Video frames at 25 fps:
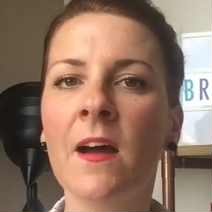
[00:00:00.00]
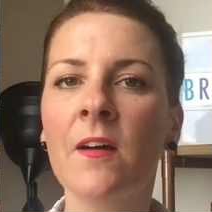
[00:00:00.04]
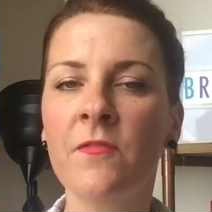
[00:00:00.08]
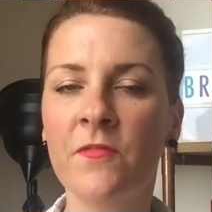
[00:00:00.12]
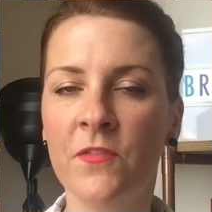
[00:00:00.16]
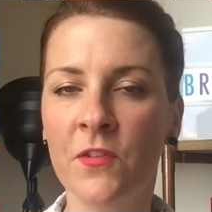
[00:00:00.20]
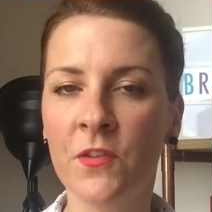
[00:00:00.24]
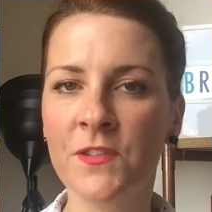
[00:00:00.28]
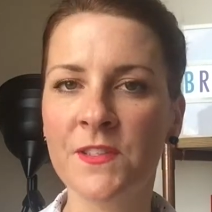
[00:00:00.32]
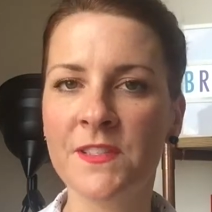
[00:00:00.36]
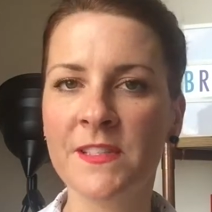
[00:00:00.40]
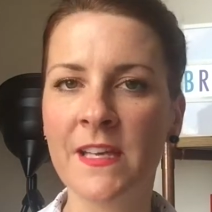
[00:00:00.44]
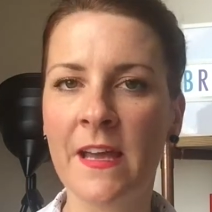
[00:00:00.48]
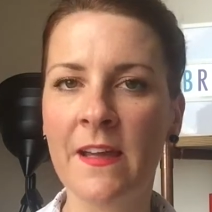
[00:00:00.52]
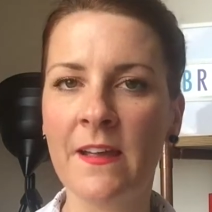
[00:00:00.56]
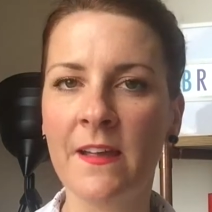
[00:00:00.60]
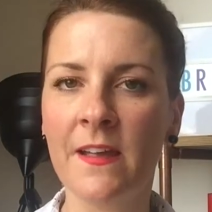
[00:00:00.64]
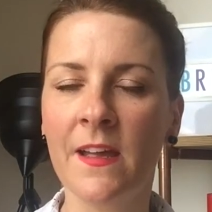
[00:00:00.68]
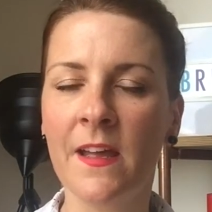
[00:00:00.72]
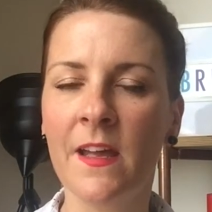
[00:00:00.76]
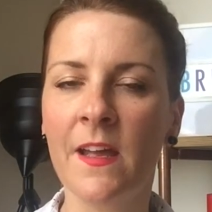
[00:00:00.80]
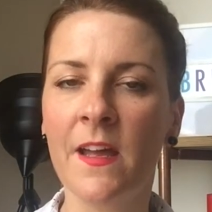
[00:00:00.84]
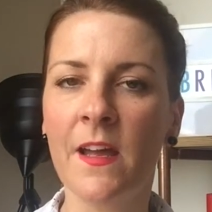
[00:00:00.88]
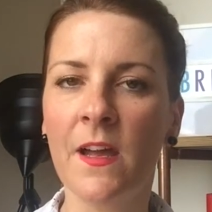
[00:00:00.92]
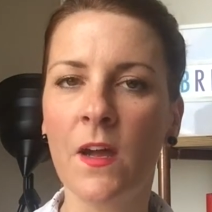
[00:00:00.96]
fiance,
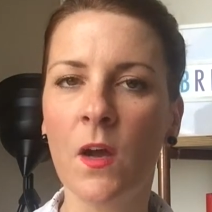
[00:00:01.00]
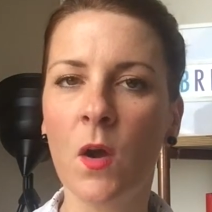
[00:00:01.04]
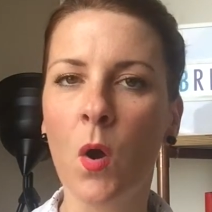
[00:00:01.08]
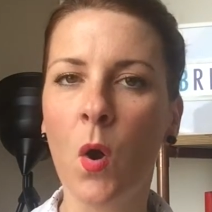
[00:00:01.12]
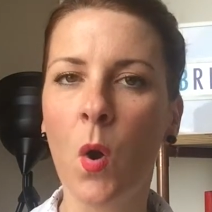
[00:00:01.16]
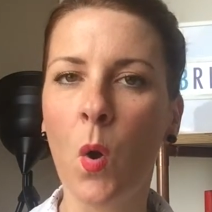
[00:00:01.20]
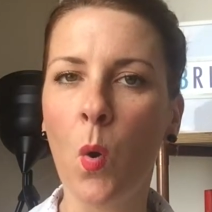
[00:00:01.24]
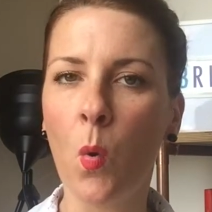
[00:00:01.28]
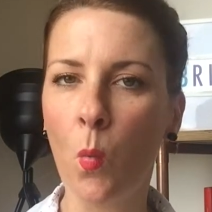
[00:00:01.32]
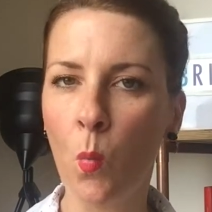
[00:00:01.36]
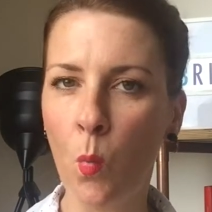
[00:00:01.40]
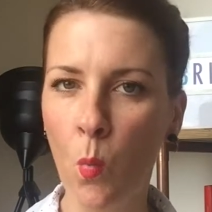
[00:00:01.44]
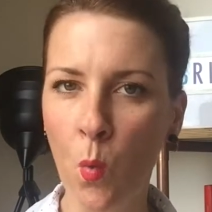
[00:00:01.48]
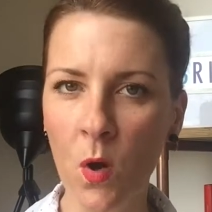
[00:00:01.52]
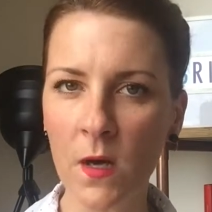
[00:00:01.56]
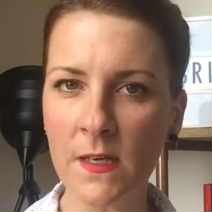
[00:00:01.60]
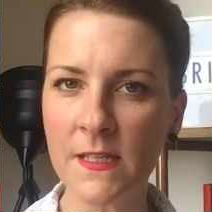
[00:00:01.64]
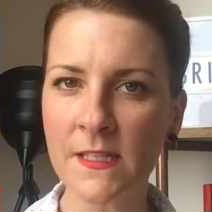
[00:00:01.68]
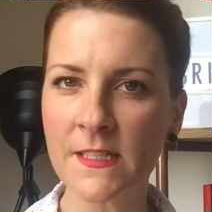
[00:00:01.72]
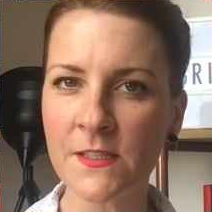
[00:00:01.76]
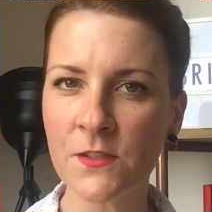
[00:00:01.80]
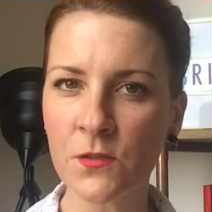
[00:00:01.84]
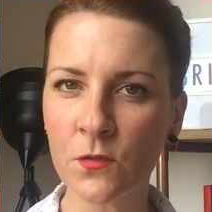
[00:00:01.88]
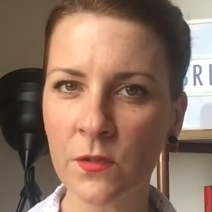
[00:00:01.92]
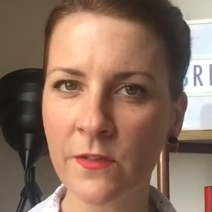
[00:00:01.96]
what
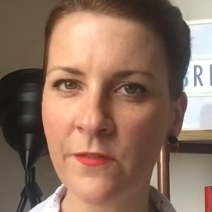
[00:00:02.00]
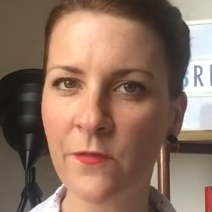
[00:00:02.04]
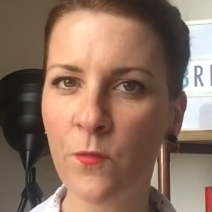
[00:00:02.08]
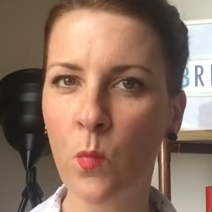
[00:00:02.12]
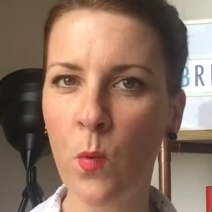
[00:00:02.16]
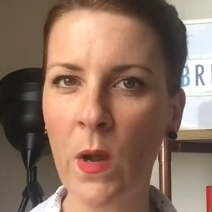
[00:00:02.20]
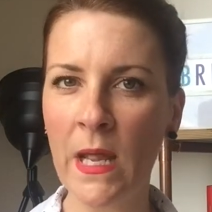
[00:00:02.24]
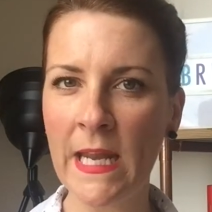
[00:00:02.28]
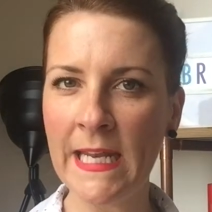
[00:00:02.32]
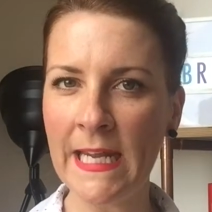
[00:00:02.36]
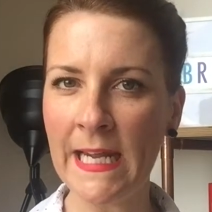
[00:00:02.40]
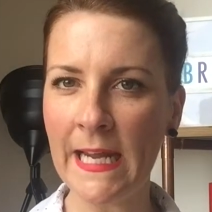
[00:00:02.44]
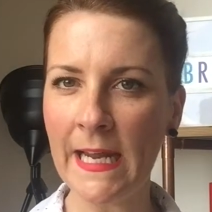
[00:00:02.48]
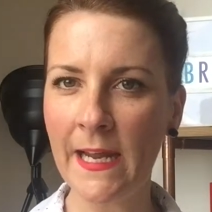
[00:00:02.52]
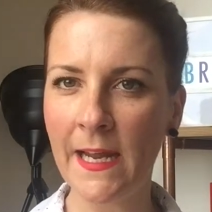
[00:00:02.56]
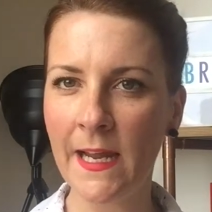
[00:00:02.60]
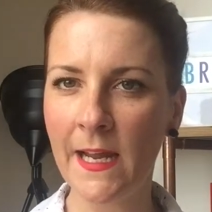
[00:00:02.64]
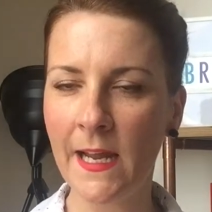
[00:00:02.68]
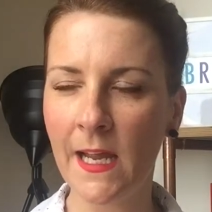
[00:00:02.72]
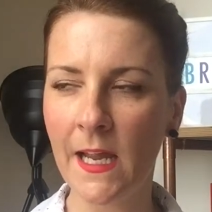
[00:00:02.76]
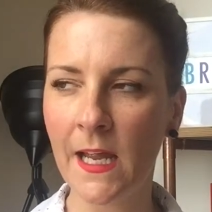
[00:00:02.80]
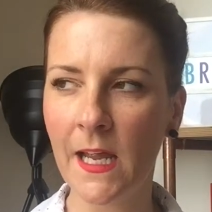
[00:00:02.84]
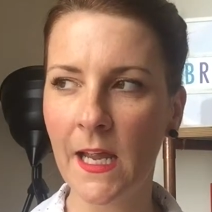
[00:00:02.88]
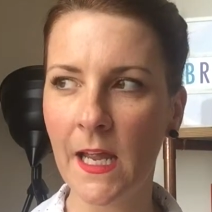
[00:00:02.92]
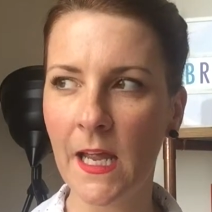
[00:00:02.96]
sort of wedding
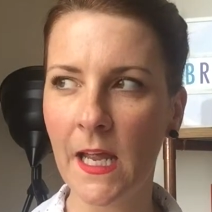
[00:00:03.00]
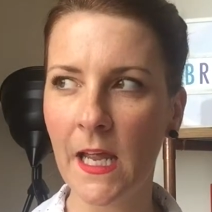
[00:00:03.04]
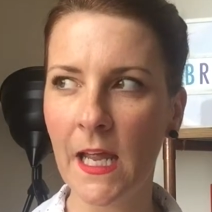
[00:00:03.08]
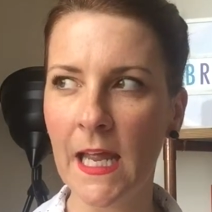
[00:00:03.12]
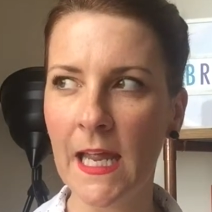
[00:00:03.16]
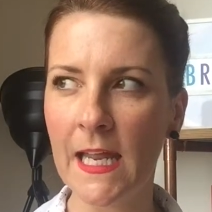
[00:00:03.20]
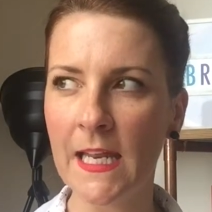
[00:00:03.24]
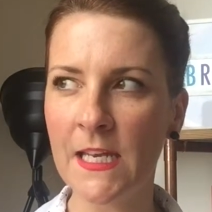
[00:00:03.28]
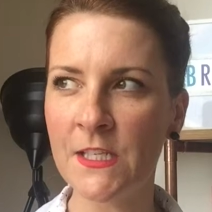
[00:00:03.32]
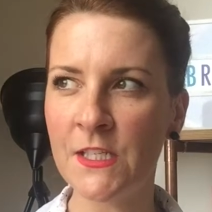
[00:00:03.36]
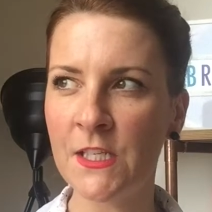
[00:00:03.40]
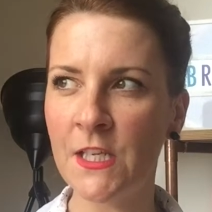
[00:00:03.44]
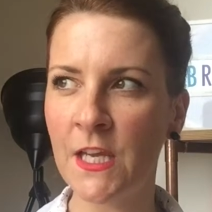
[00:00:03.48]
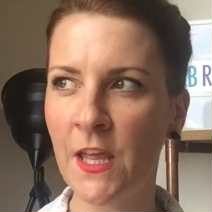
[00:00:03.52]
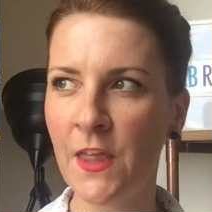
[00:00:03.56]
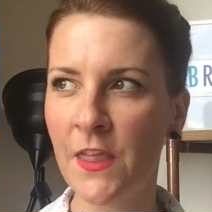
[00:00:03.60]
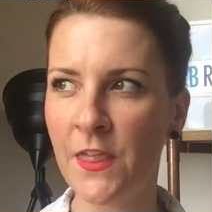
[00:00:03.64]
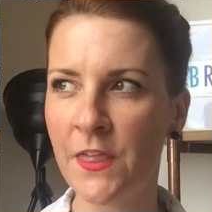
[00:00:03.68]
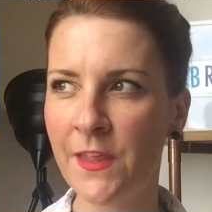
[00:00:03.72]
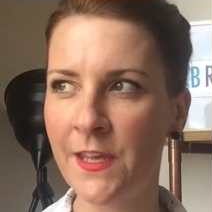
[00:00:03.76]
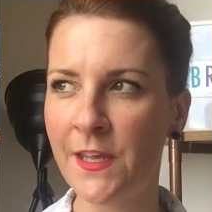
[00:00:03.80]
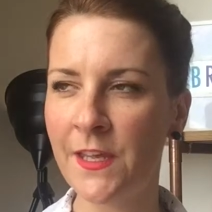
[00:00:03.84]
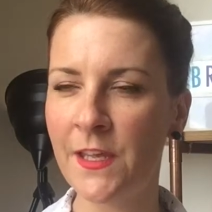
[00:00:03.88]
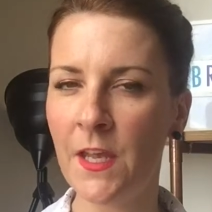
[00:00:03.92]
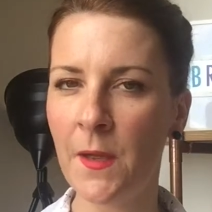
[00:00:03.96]
do you
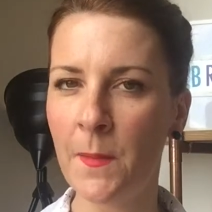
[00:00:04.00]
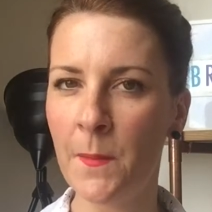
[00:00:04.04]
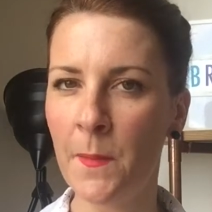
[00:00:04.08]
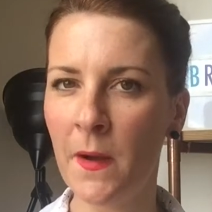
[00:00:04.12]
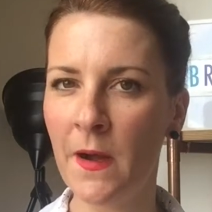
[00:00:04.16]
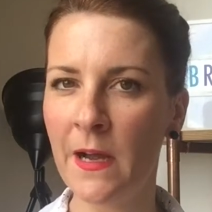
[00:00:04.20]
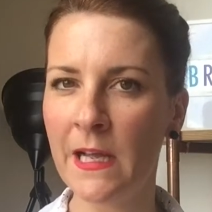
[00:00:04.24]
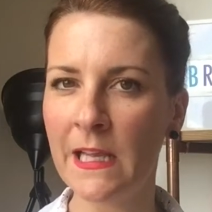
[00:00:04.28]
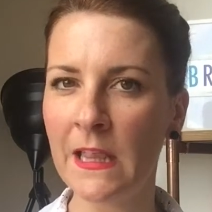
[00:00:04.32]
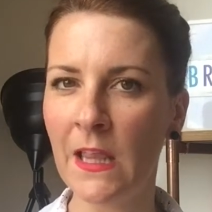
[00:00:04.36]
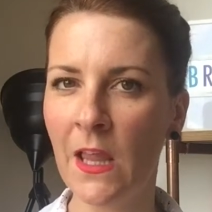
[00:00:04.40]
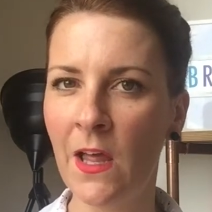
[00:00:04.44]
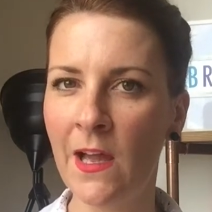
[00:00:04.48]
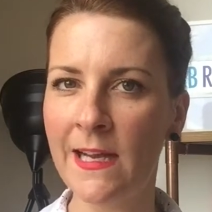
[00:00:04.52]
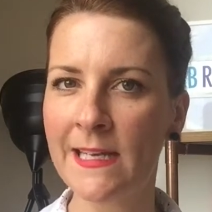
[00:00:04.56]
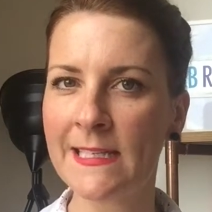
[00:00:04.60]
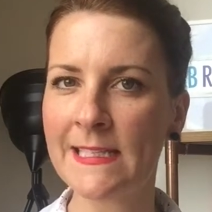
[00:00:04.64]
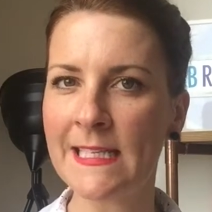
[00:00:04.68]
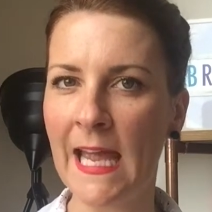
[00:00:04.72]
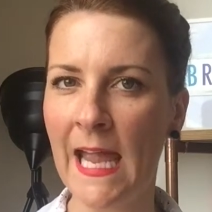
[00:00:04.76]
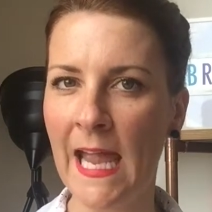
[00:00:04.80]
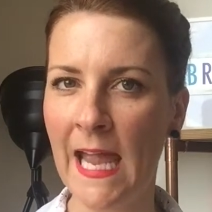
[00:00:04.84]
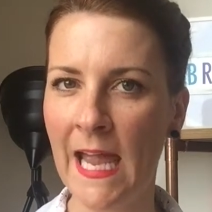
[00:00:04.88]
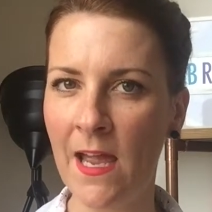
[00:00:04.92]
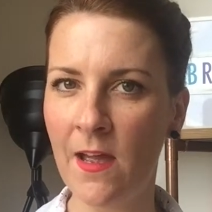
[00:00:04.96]
think you might like to
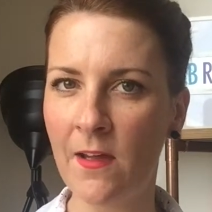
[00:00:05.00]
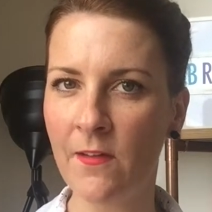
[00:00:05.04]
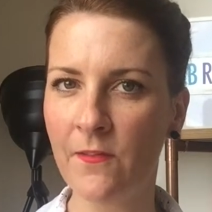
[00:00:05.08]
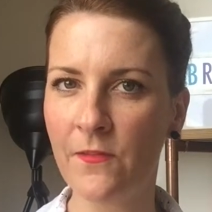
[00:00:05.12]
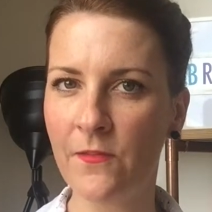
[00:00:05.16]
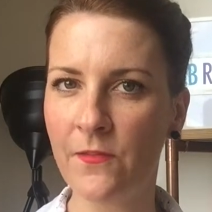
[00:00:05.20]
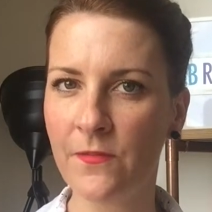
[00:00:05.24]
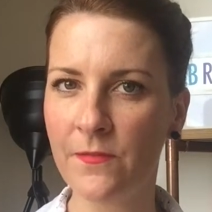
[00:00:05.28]
have?